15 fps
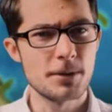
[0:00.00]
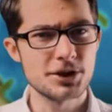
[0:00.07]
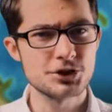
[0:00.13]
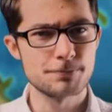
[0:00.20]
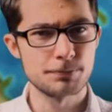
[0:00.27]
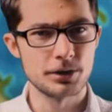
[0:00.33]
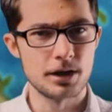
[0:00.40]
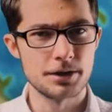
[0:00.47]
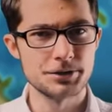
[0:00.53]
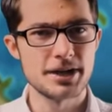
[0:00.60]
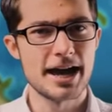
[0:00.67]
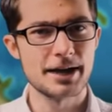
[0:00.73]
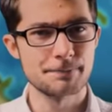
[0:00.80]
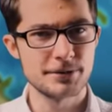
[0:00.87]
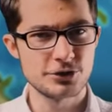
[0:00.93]
much blood
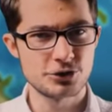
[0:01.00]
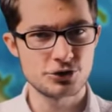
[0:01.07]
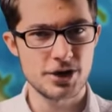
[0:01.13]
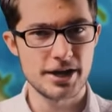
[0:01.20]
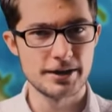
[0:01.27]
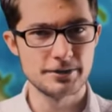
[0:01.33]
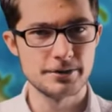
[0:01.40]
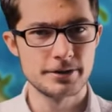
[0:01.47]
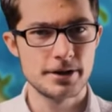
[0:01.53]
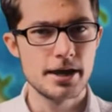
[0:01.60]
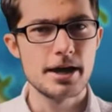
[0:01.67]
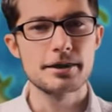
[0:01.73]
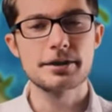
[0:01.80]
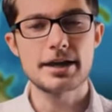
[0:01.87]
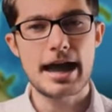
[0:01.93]
had been shed,
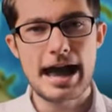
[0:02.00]
the